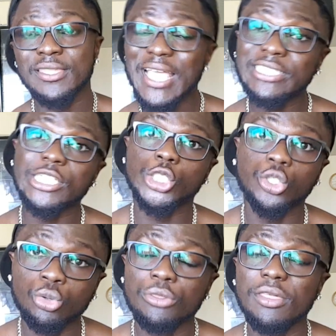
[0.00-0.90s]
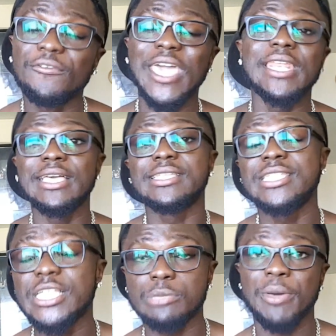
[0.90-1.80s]
That's the truth of getting a
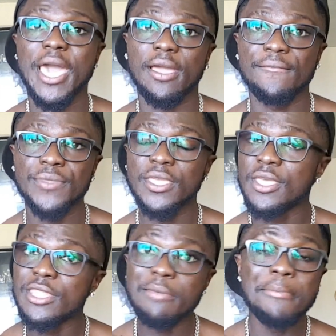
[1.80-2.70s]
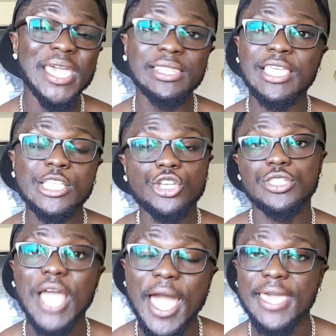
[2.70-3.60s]
six pack. The main thing is
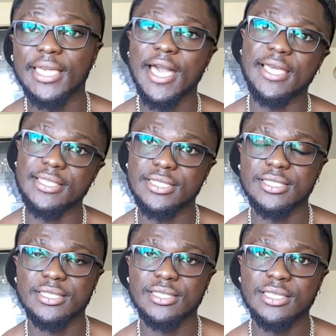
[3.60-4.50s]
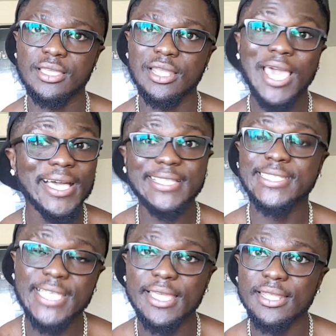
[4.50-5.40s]
your diet, guys. Like I
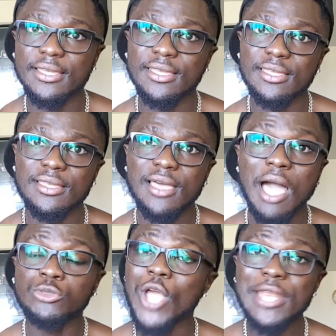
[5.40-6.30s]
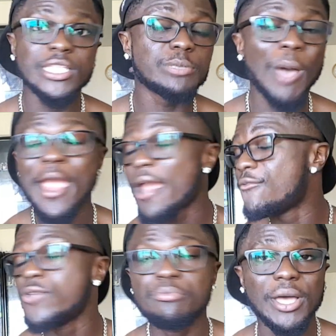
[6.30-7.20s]
said. I'm trying to inspire
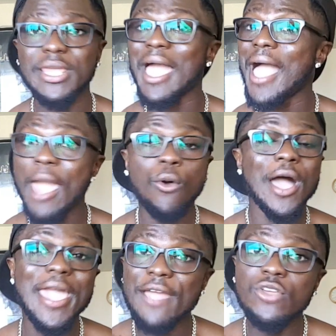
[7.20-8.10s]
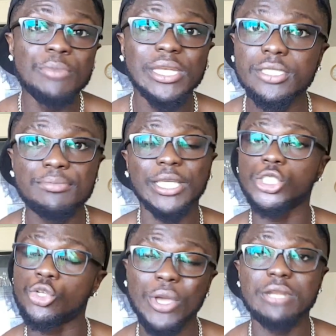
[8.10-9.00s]
everybody. I want everybody to be a
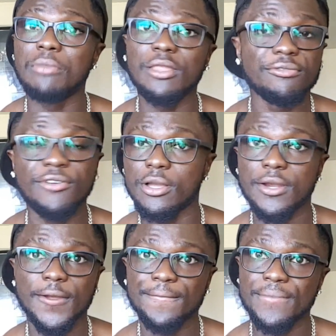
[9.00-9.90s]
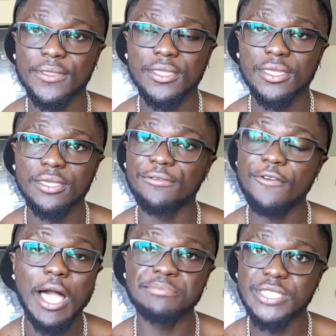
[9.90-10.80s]
shredded motherfucker. You
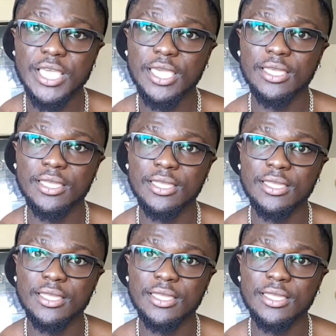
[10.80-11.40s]
feel what I'm saying?